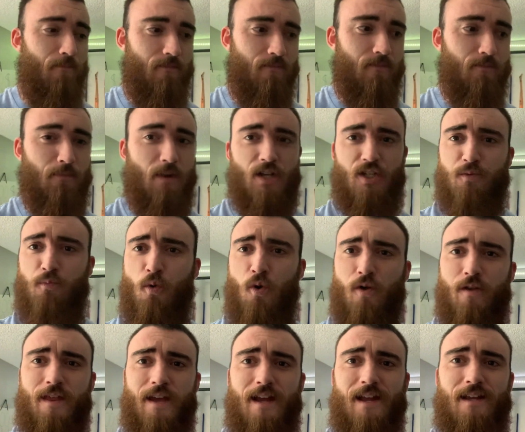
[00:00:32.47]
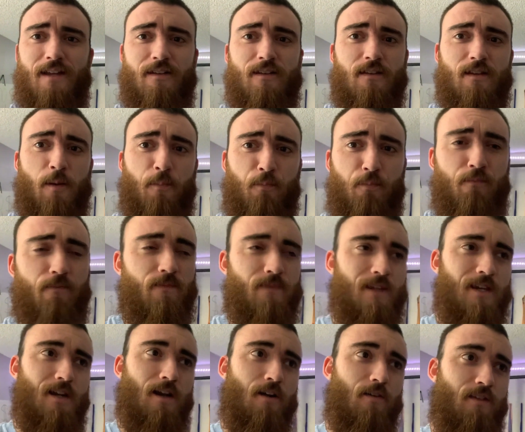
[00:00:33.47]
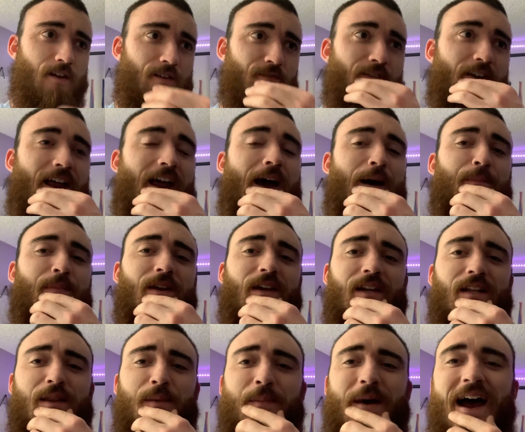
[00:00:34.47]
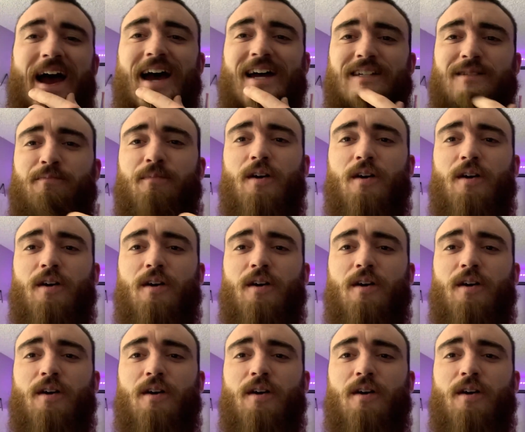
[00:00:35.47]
much more than the event happening in the past.